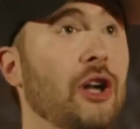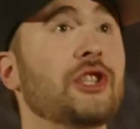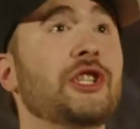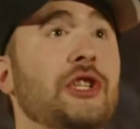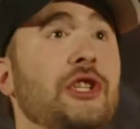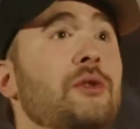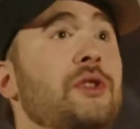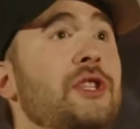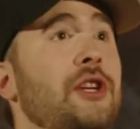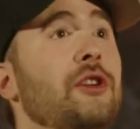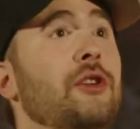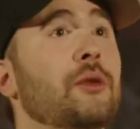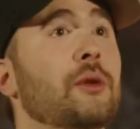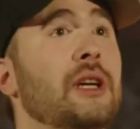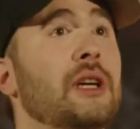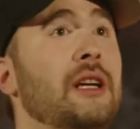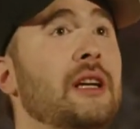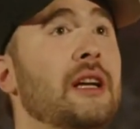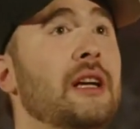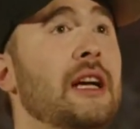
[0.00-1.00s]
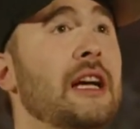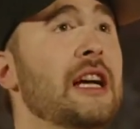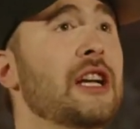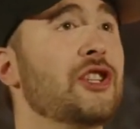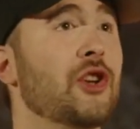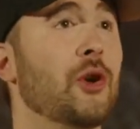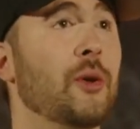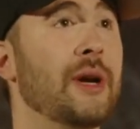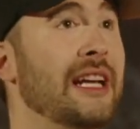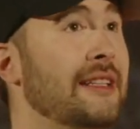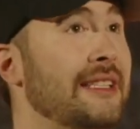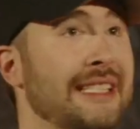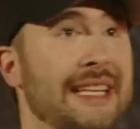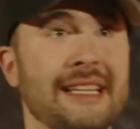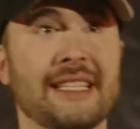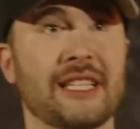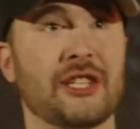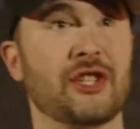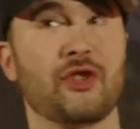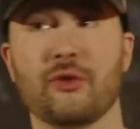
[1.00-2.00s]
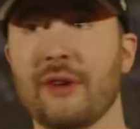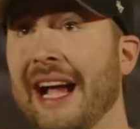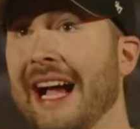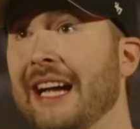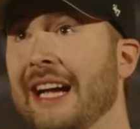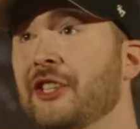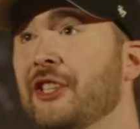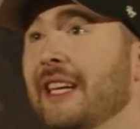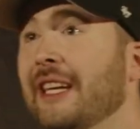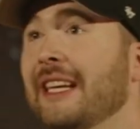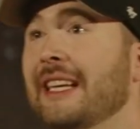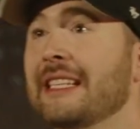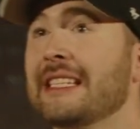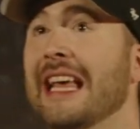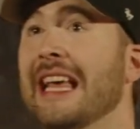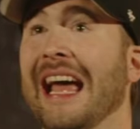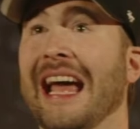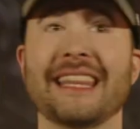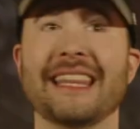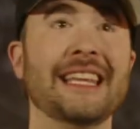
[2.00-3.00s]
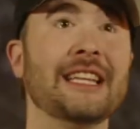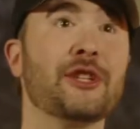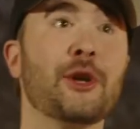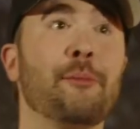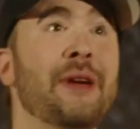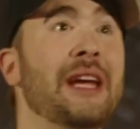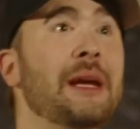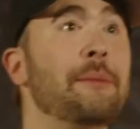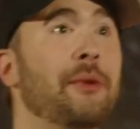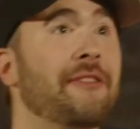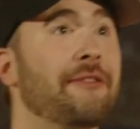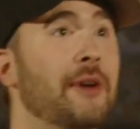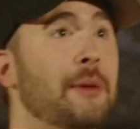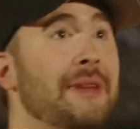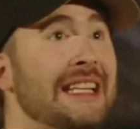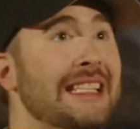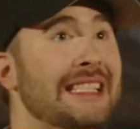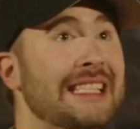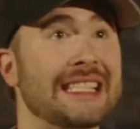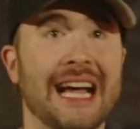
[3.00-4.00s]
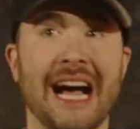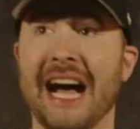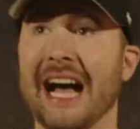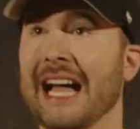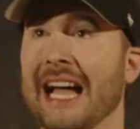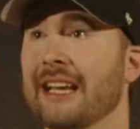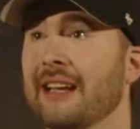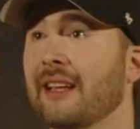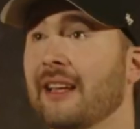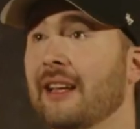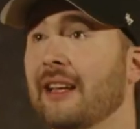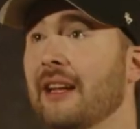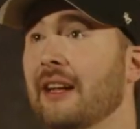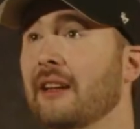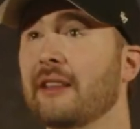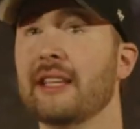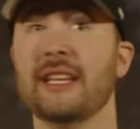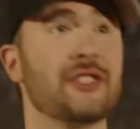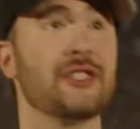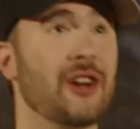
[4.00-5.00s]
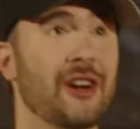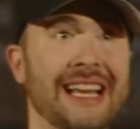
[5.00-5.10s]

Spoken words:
you to. So he'll send distractions, and these are people from inside. These aren't